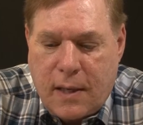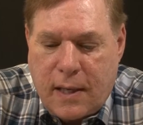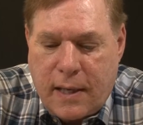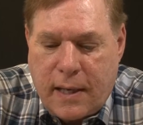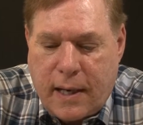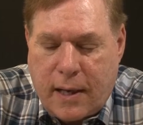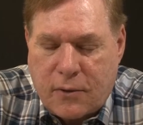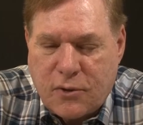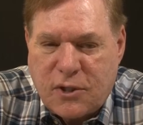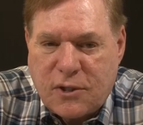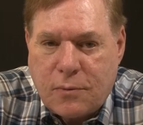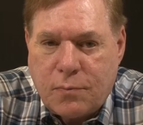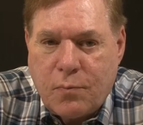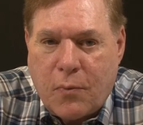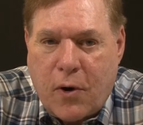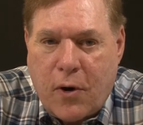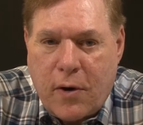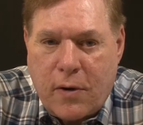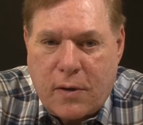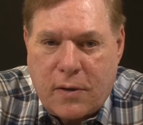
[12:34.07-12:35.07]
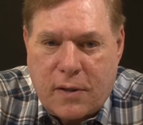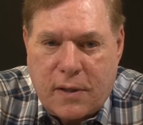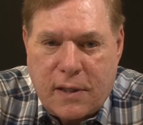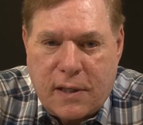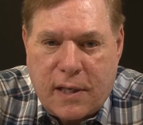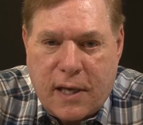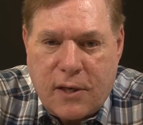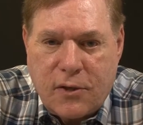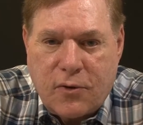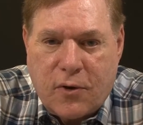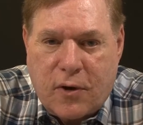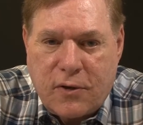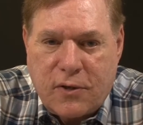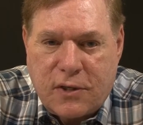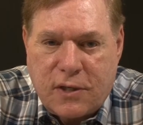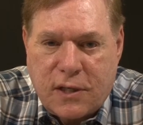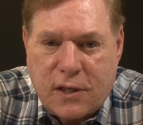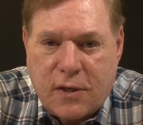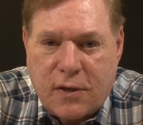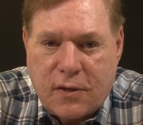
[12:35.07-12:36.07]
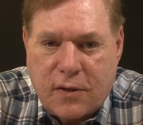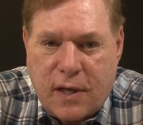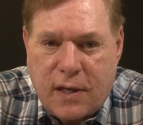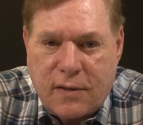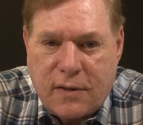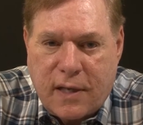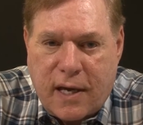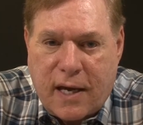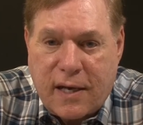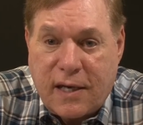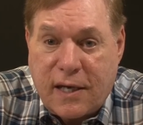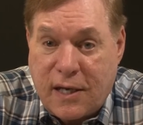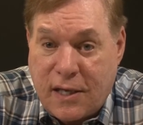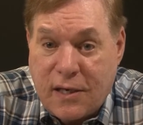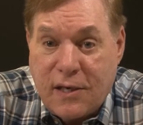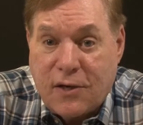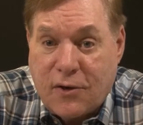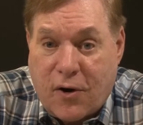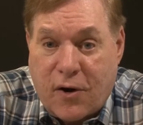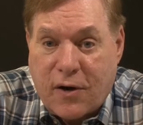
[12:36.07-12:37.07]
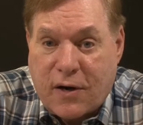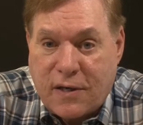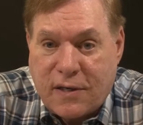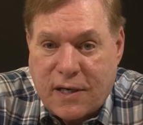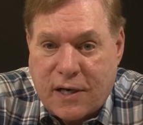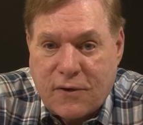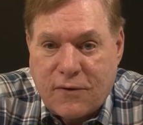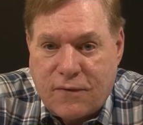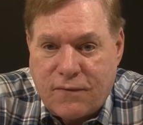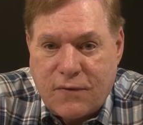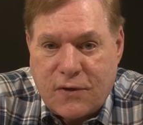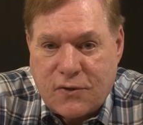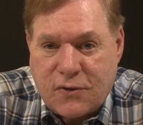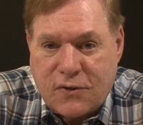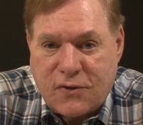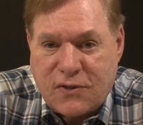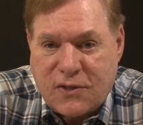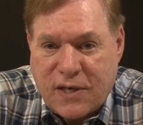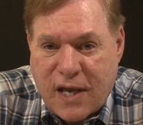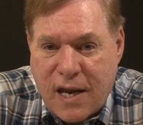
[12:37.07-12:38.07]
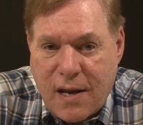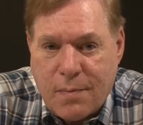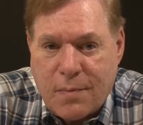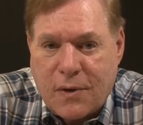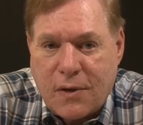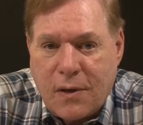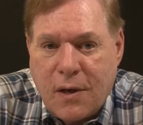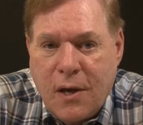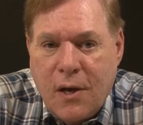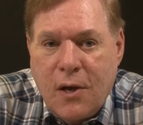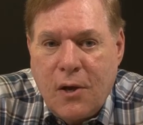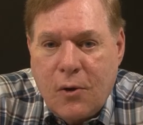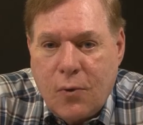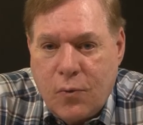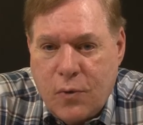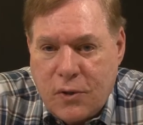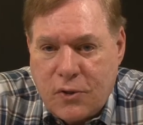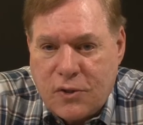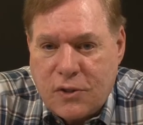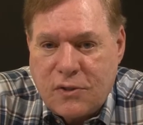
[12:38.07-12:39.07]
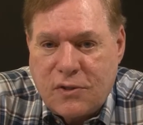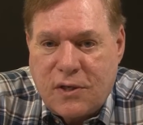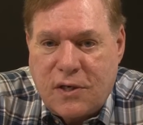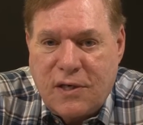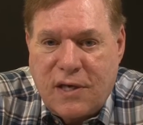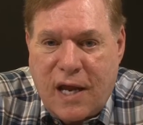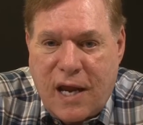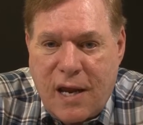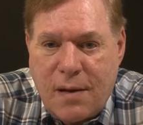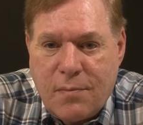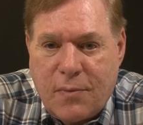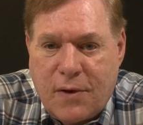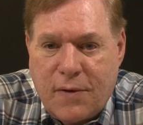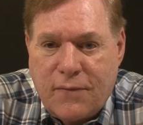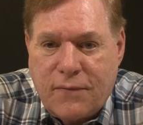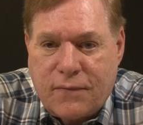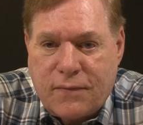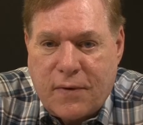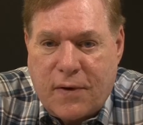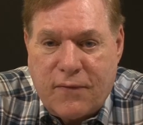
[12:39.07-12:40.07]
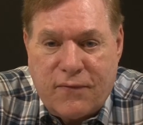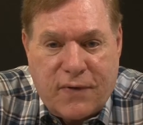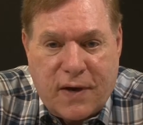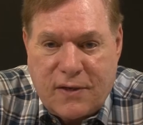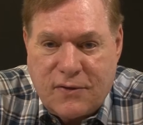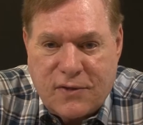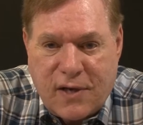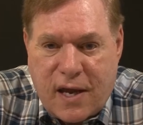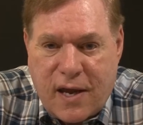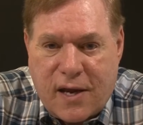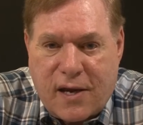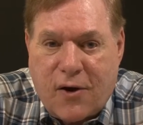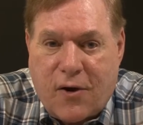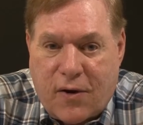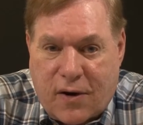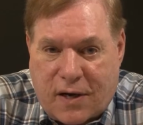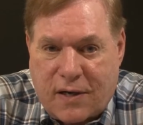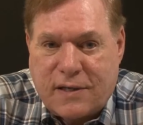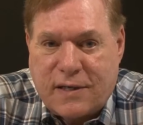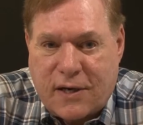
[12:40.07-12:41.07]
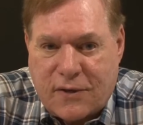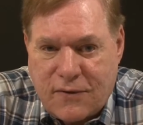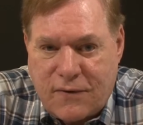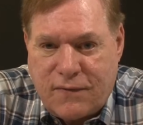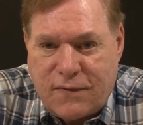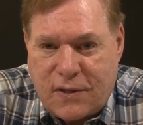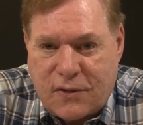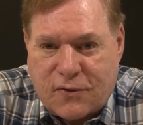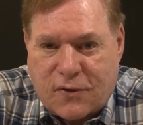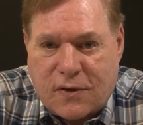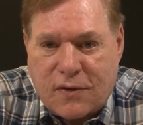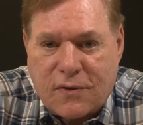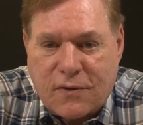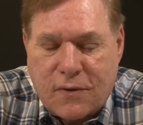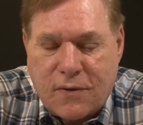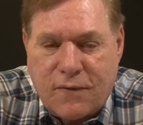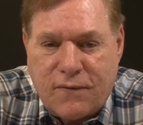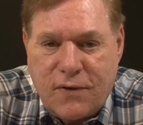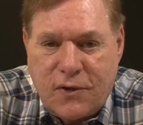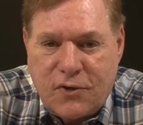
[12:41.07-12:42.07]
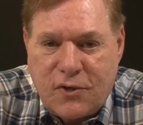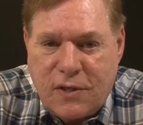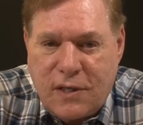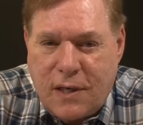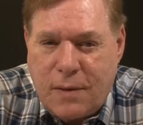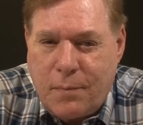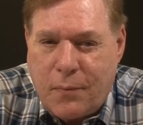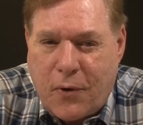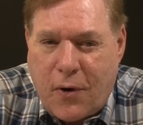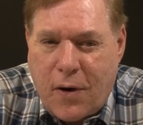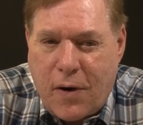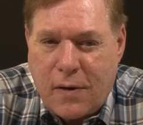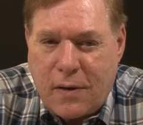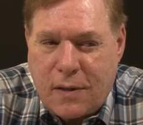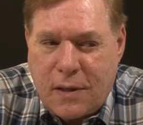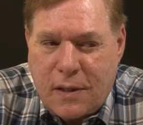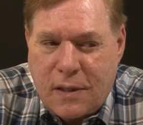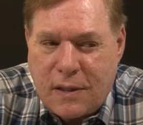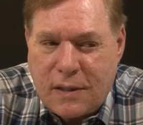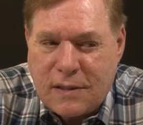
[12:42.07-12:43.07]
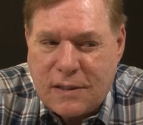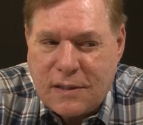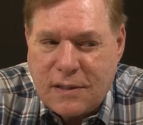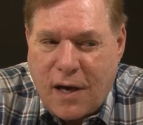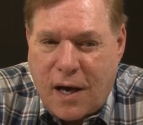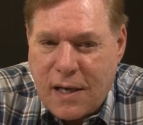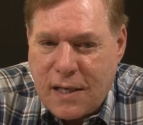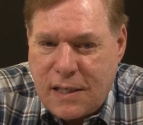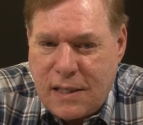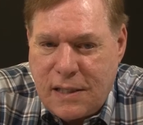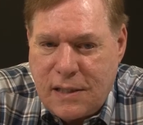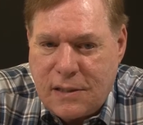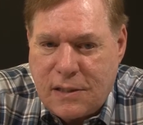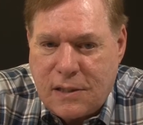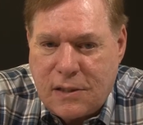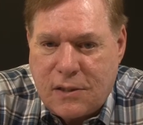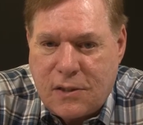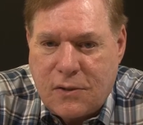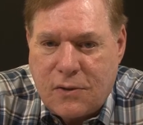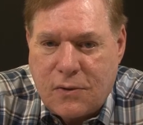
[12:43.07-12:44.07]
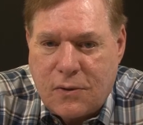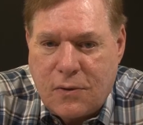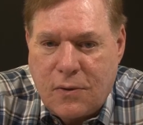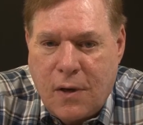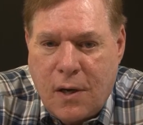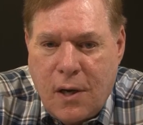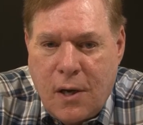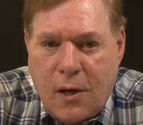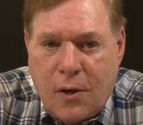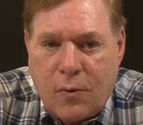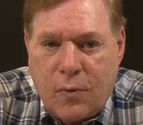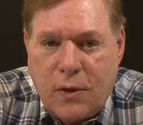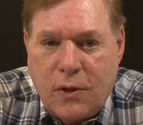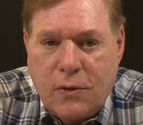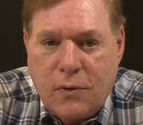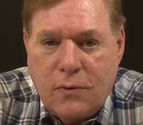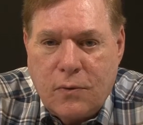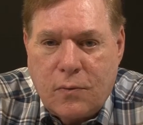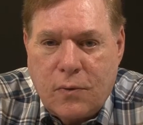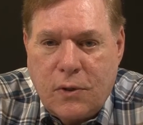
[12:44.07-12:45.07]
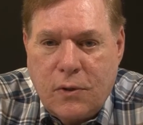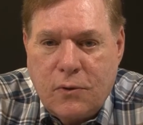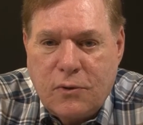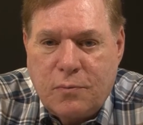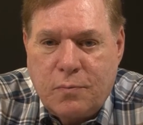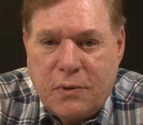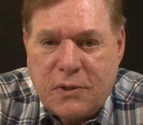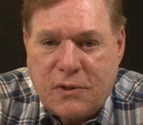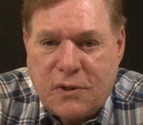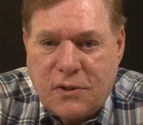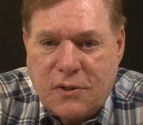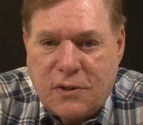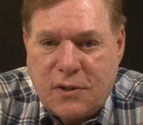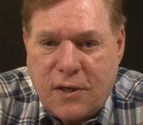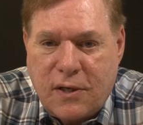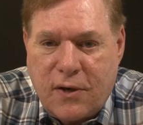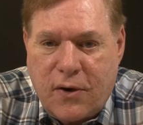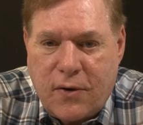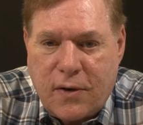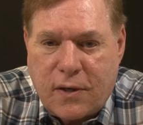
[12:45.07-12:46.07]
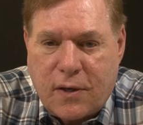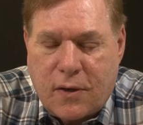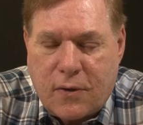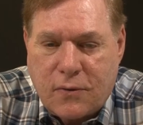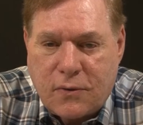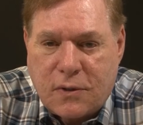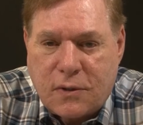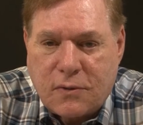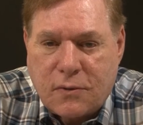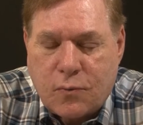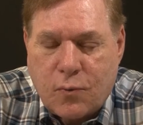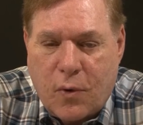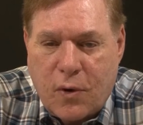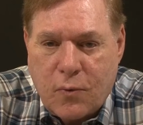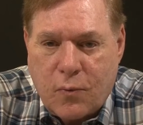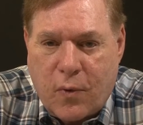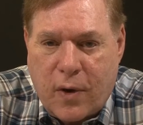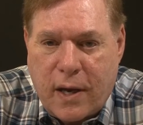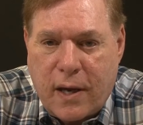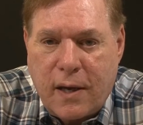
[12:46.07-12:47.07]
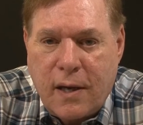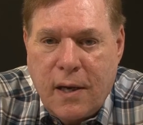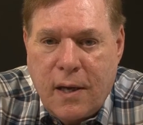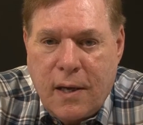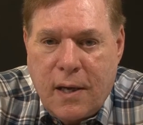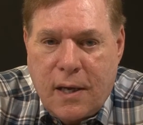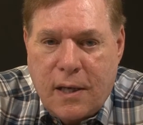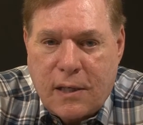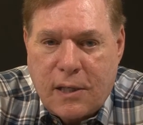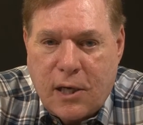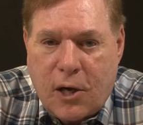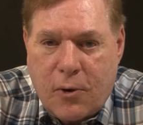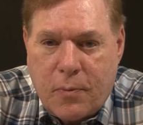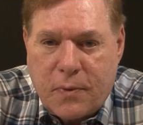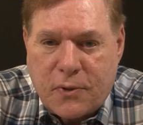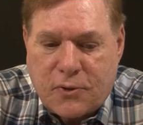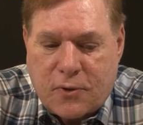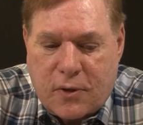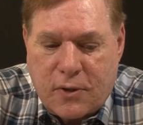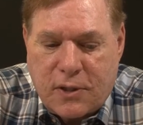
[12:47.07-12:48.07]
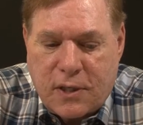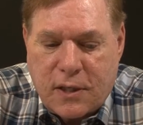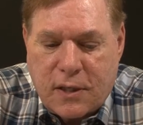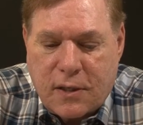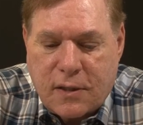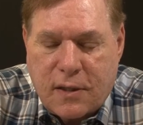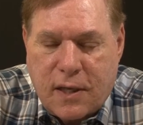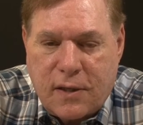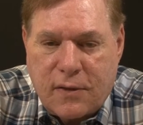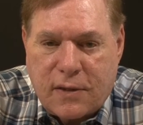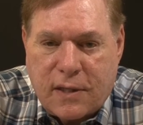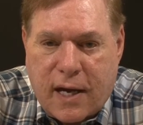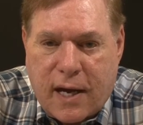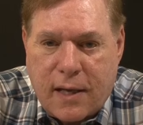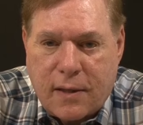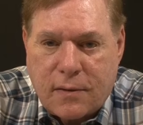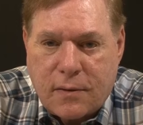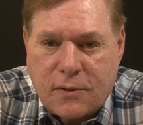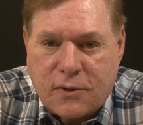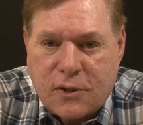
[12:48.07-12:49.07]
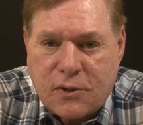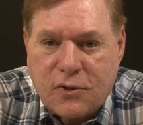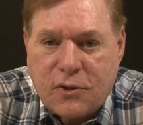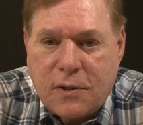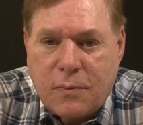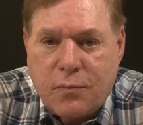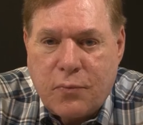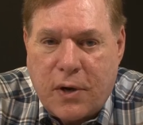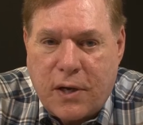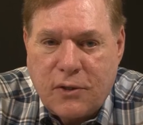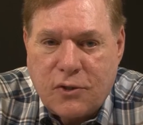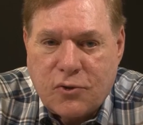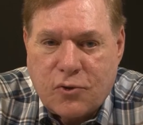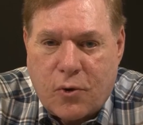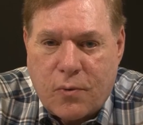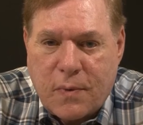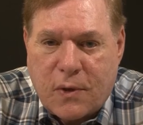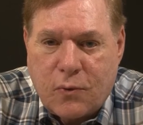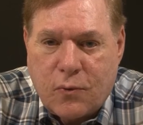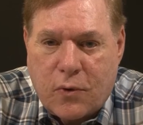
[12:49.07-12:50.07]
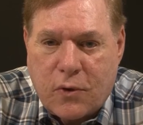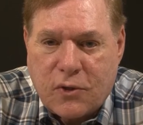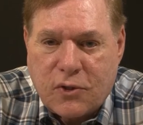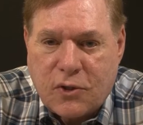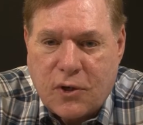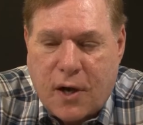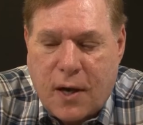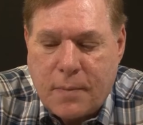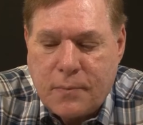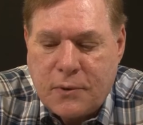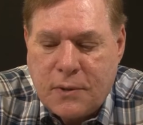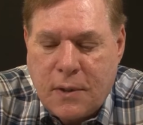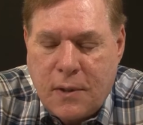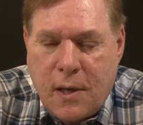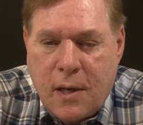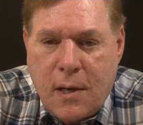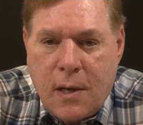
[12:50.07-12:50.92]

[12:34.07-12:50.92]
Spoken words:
And how smartly can you articulate that in an architecture vision statement, which is the name of phase A, architecture vision. So the visioning part is not easy to do. We use business scenarios as one way to help us articulate that, essentially brainstorming workshops.